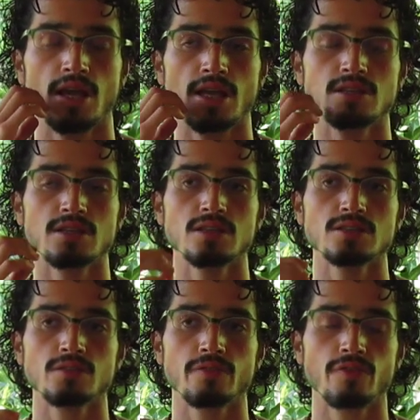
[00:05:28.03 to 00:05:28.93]
It
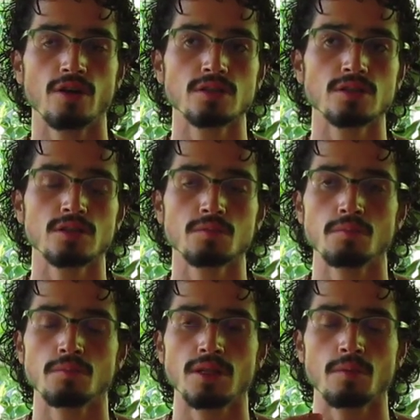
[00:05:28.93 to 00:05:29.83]
is further
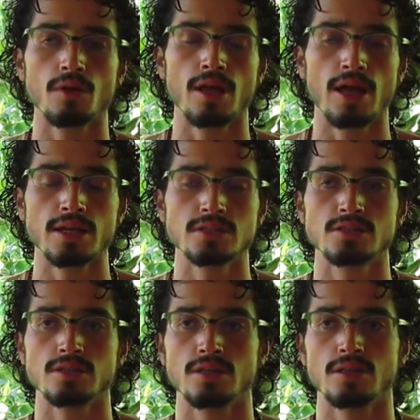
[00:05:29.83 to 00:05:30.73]

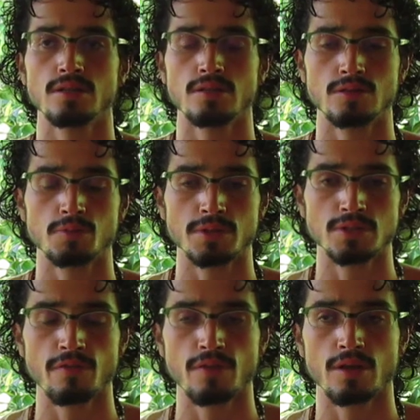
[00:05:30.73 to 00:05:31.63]
metabolized in
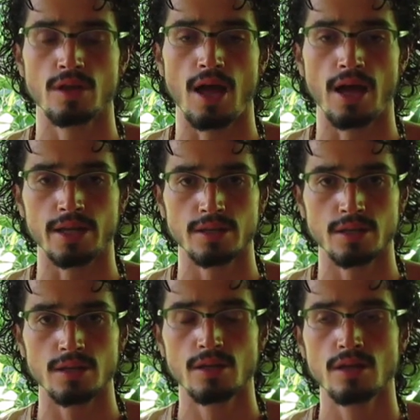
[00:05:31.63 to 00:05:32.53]
specific
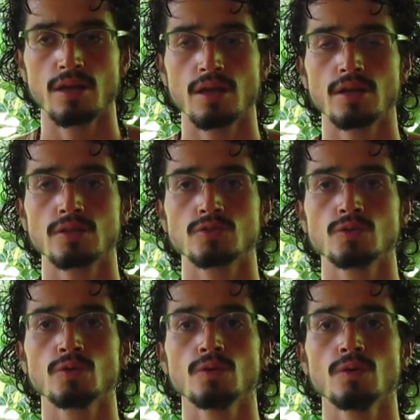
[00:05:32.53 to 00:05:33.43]
Agni
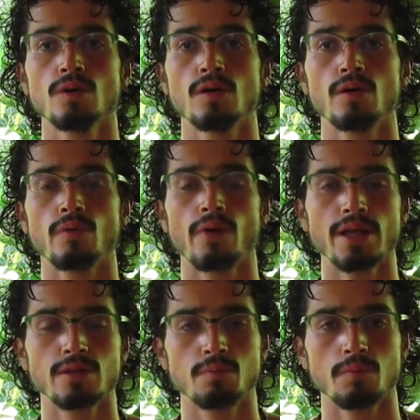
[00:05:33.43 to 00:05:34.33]
to
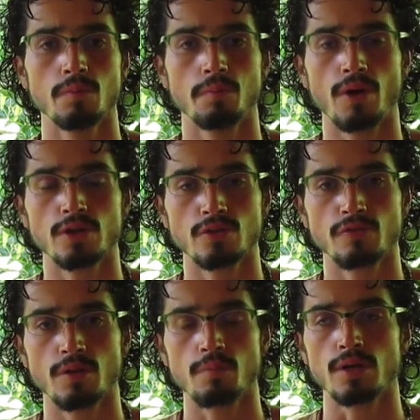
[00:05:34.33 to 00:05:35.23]
red part
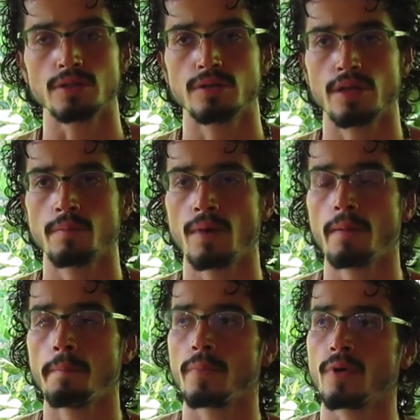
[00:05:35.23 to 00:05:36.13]
of the blood, a
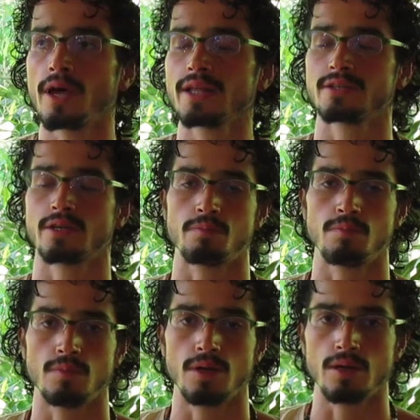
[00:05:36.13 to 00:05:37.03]
more poetic
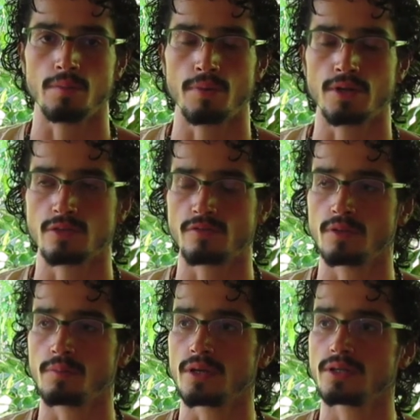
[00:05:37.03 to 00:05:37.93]
part of
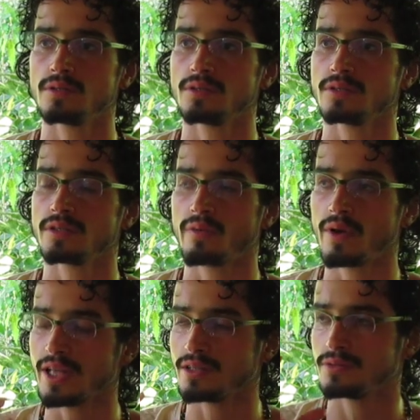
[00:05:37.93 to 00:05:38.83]
the blood, the
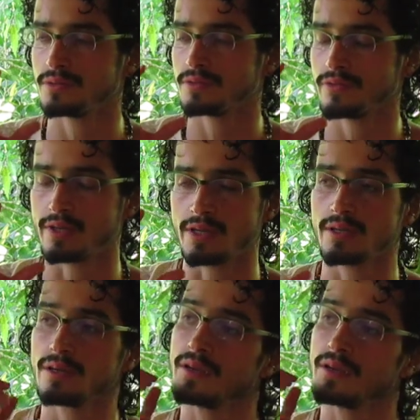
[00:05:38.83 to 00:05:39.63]
red thing.